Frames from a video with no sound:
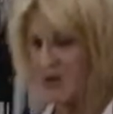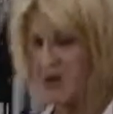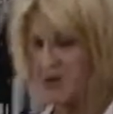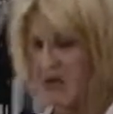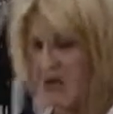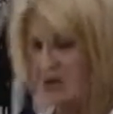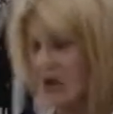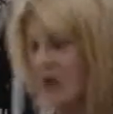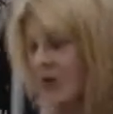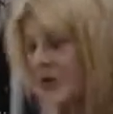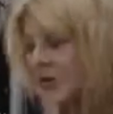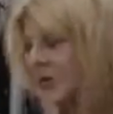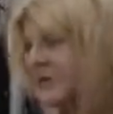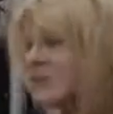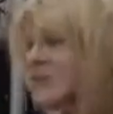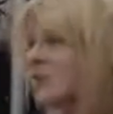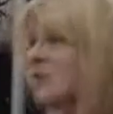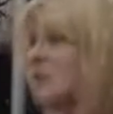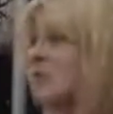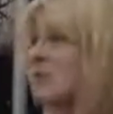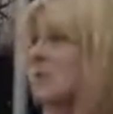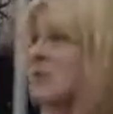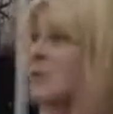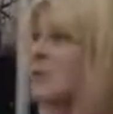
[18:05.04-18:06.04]
It only gets a
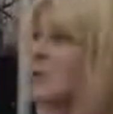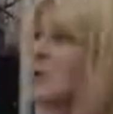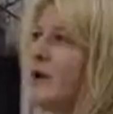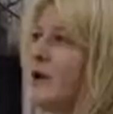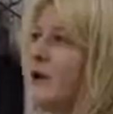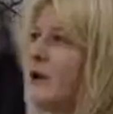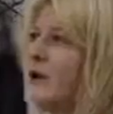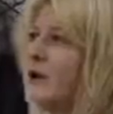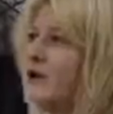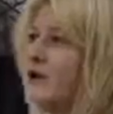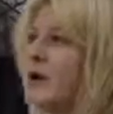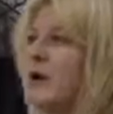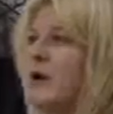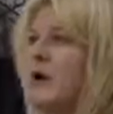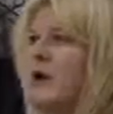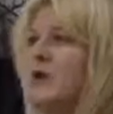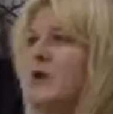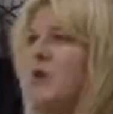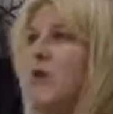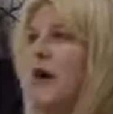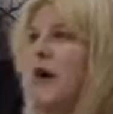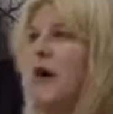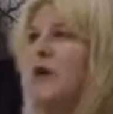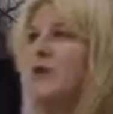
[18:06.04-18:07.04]
little bit weird
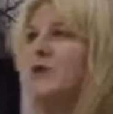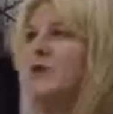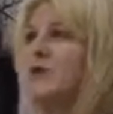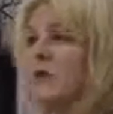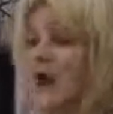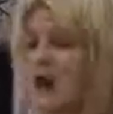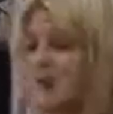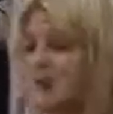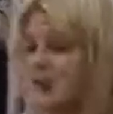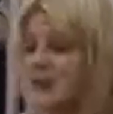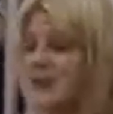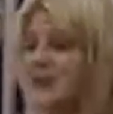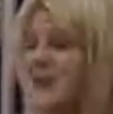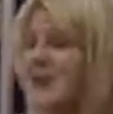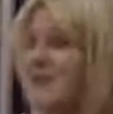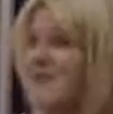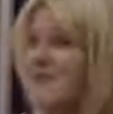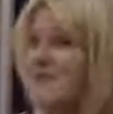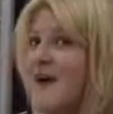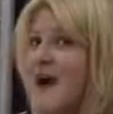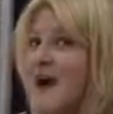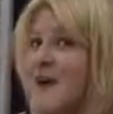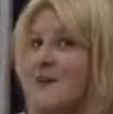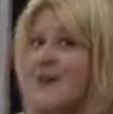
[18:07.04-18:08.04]
when you have a
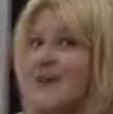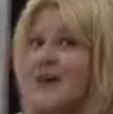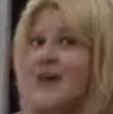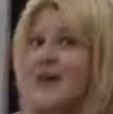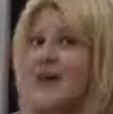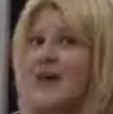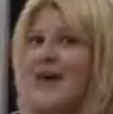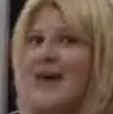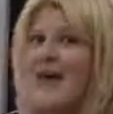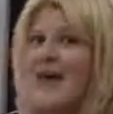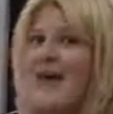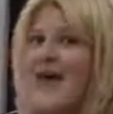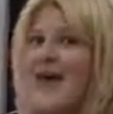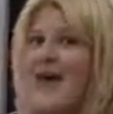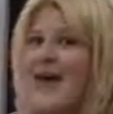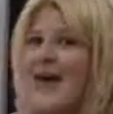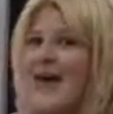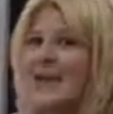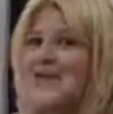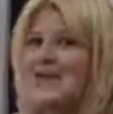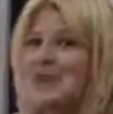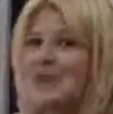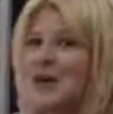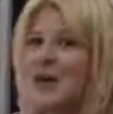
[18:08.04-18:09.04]
light fabric
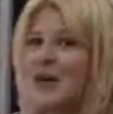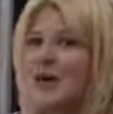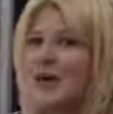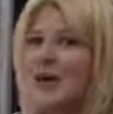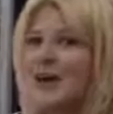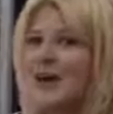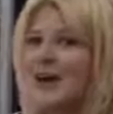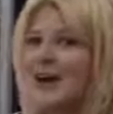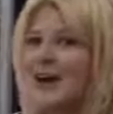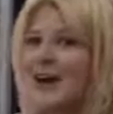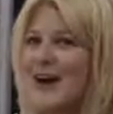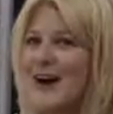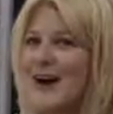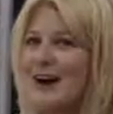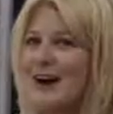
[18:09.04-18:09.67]
and dark